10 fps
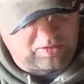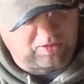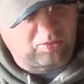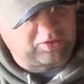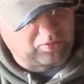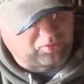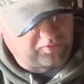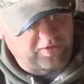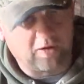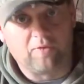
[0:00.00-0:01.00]
And this one's in
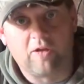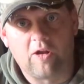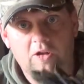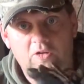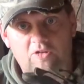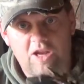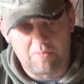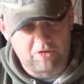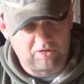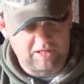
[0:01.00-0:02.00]
very, very good
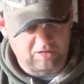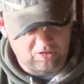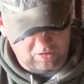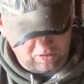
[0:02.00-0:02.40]
shape, just needs a good